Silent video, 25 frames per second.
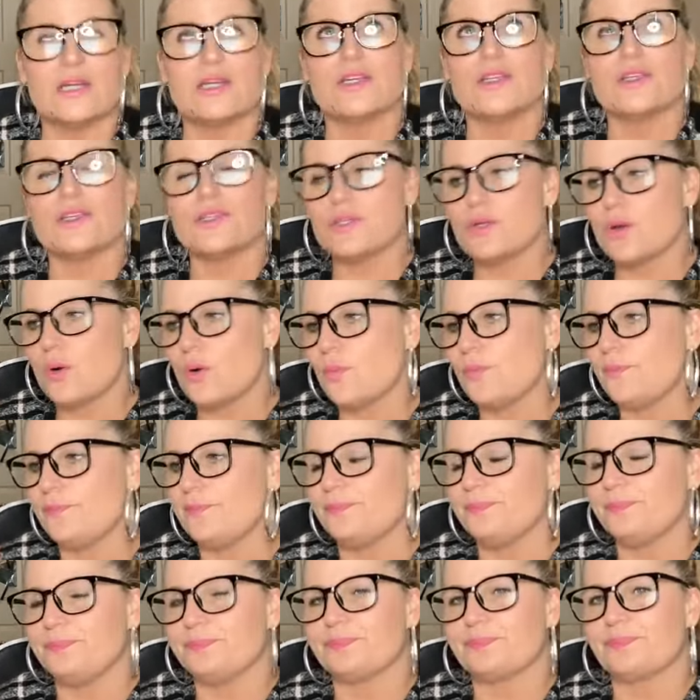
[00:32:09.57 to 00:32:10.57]
So,
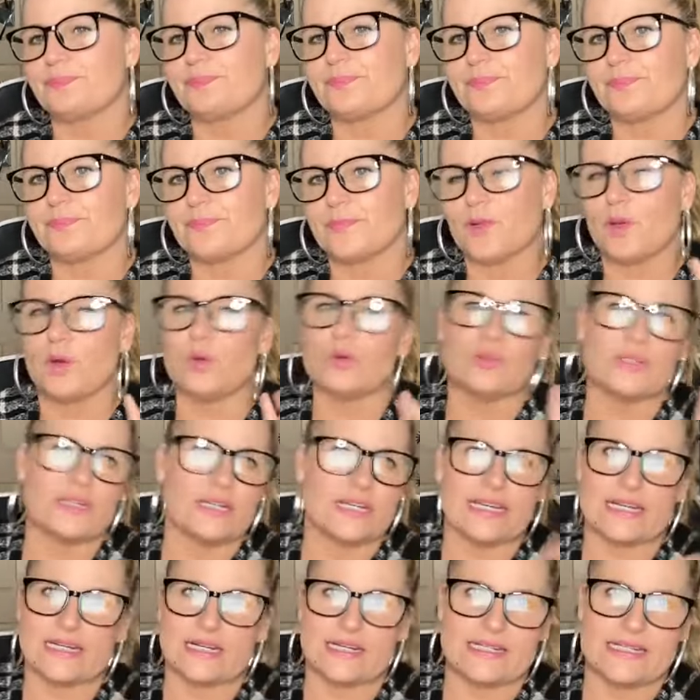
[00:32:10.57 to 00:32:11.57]
hold on, I
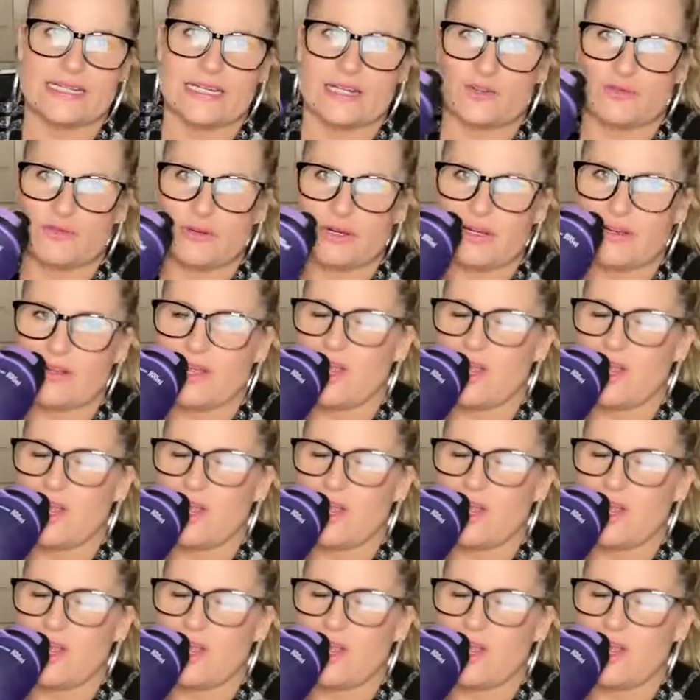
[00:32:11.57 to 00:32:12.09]
gotta take a drink.